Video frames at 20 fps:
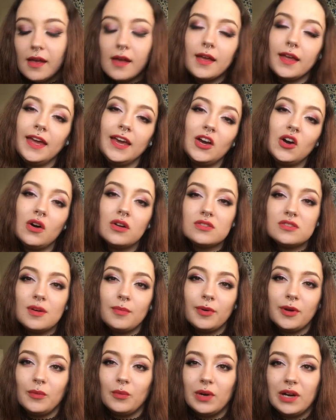it got to a
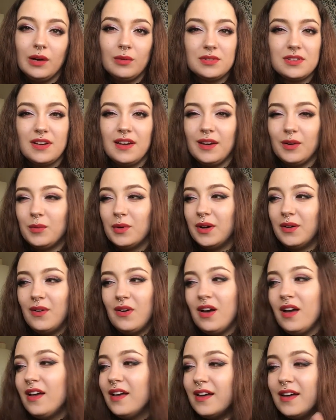point where I was like, well,
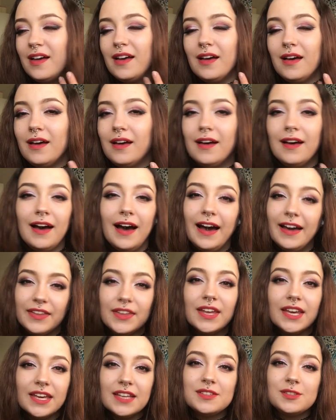I
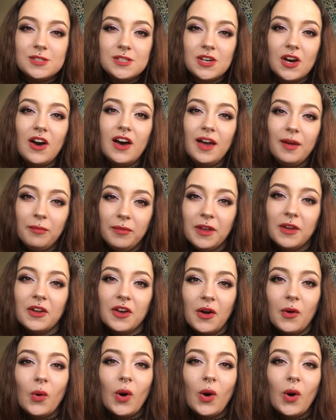think it's time, you know.